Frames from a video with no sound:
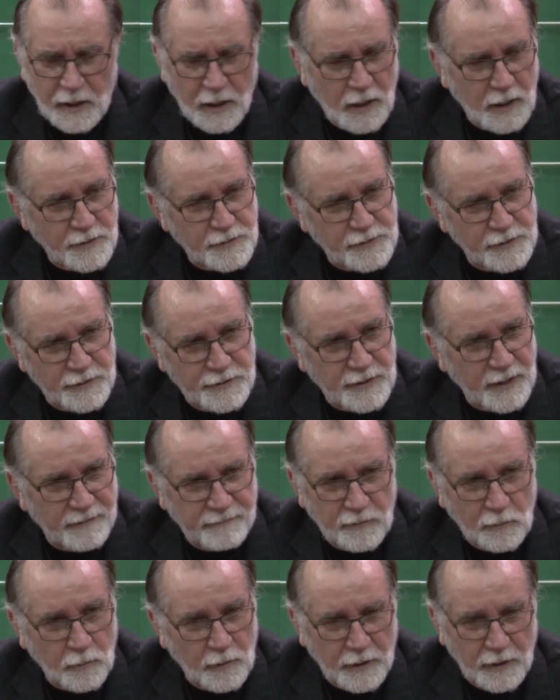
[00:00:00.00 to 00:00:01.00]
Oh, gosh, she's
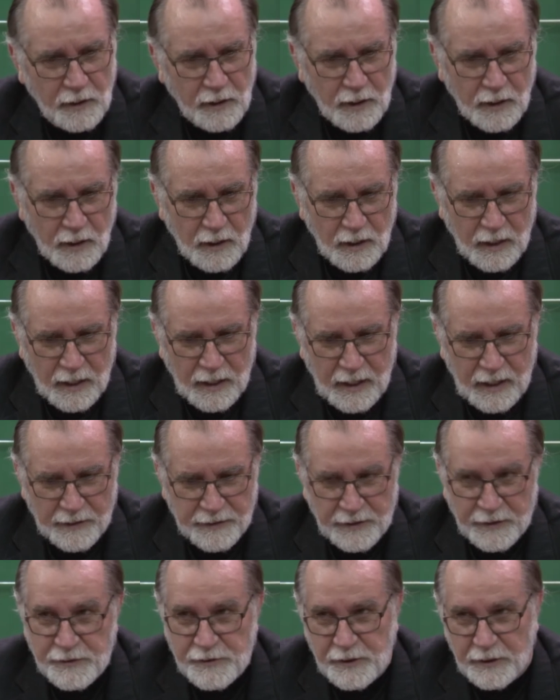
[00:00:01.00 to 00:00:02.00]
everywhere. I
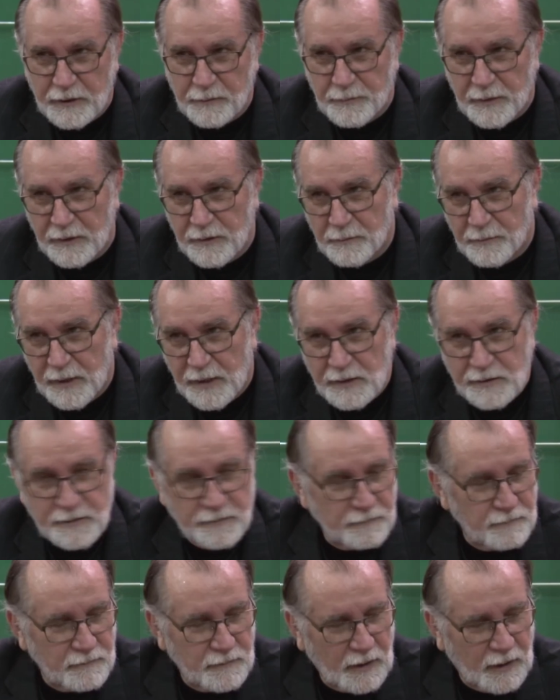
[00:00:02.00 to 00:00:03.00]
think she could be the best
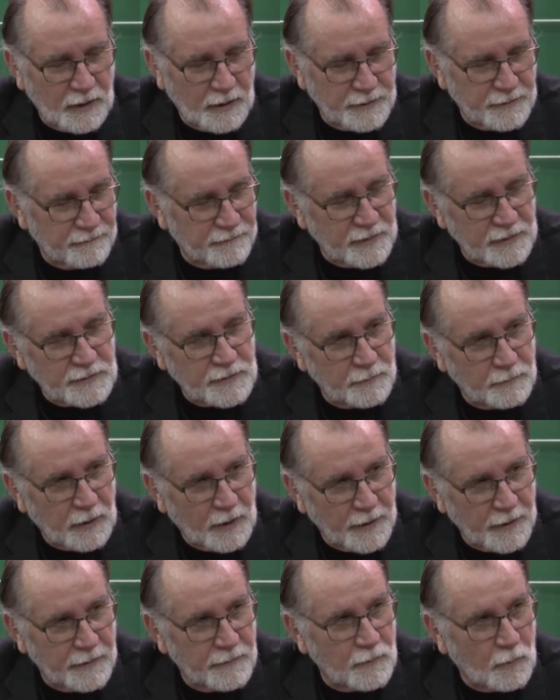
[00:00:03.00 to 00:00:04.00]
defensive
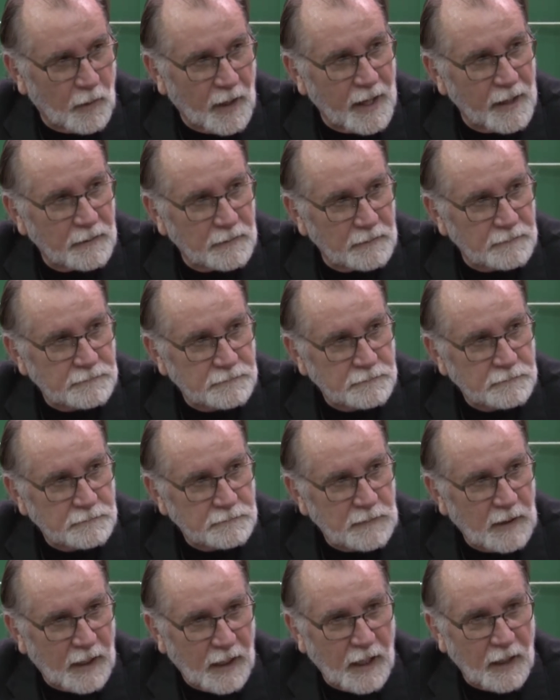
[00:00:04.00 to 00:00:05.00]
player in the
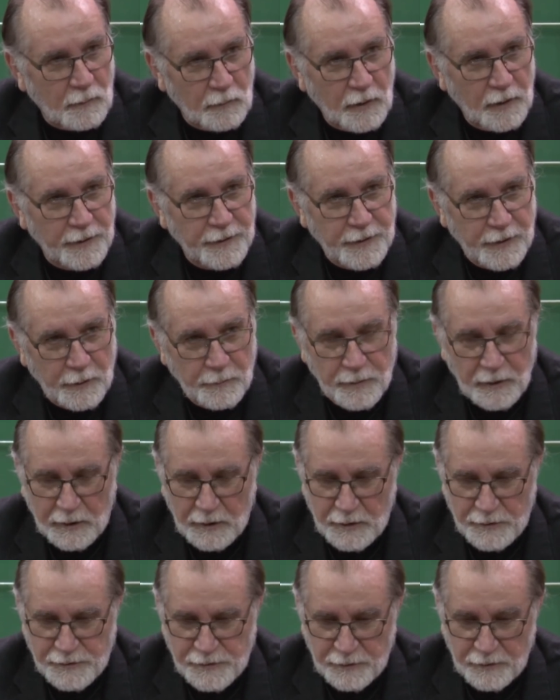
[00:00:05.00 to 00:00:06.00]
league. I really do,
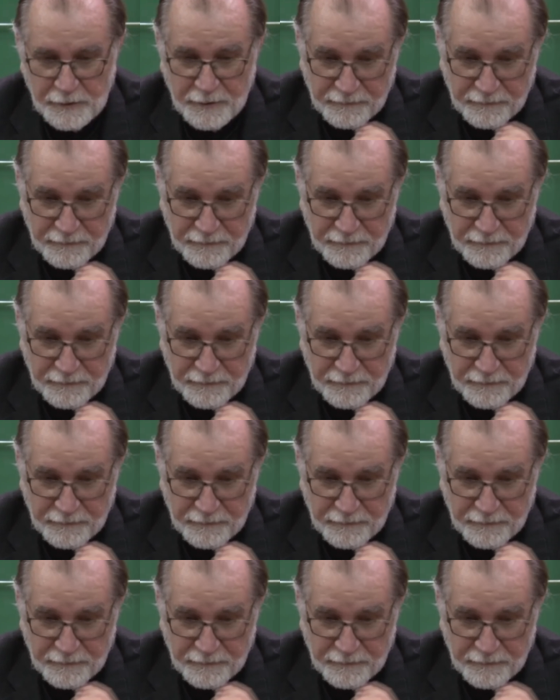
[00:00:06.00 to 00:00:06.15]
because she'll